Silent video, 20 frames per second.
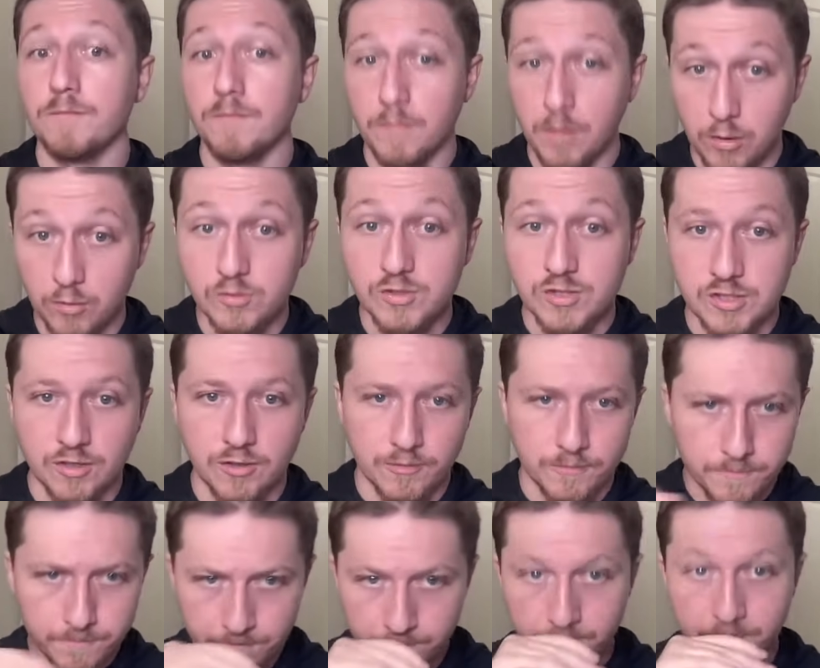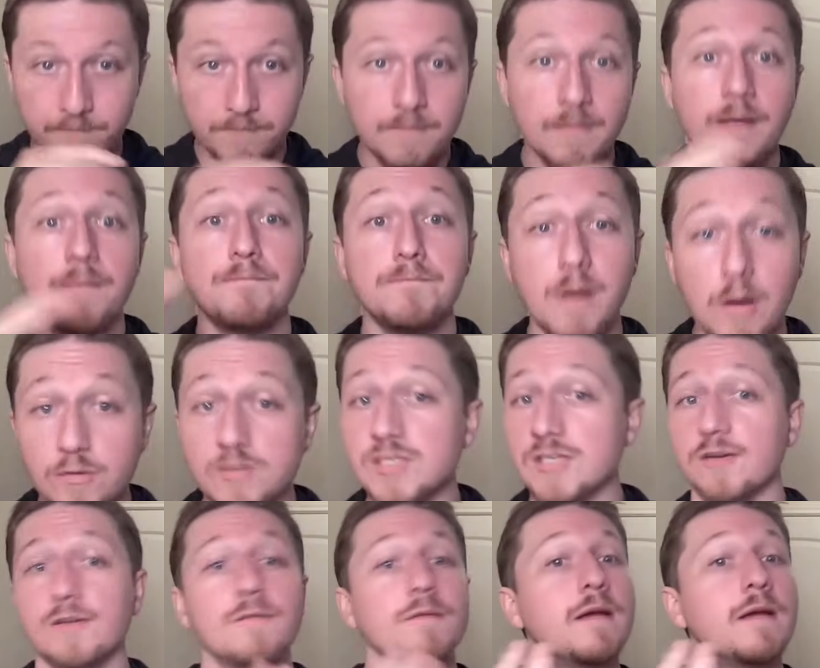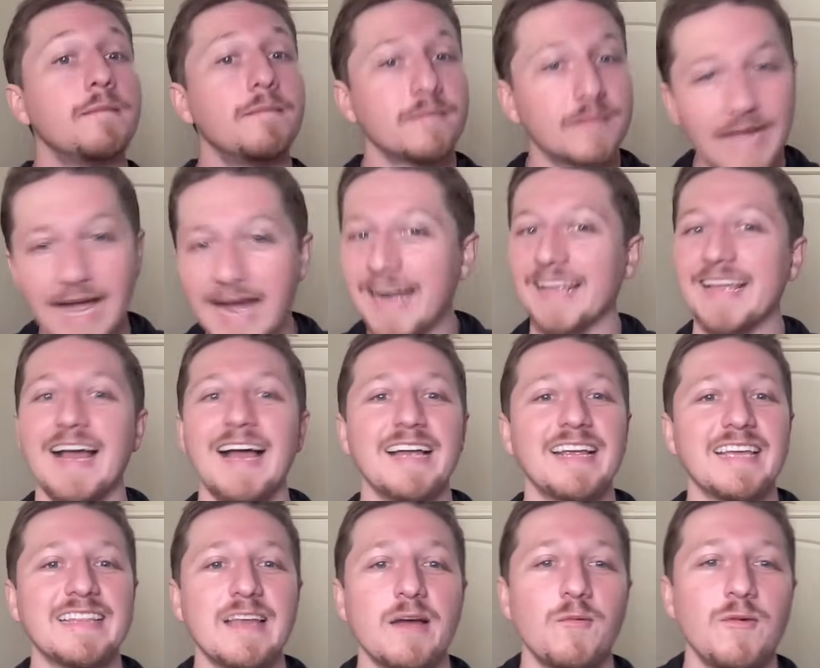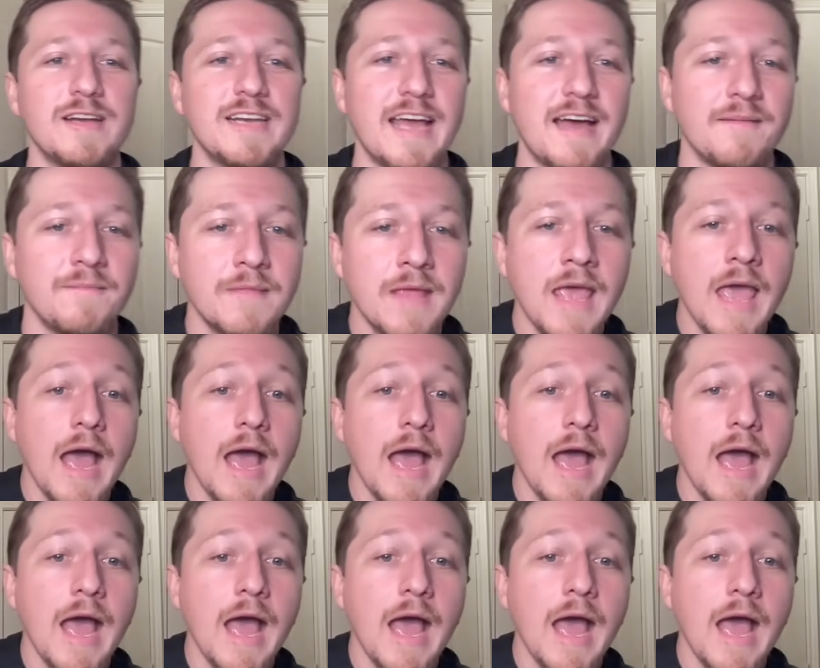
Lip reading: Moser, God, I gotta get that one down,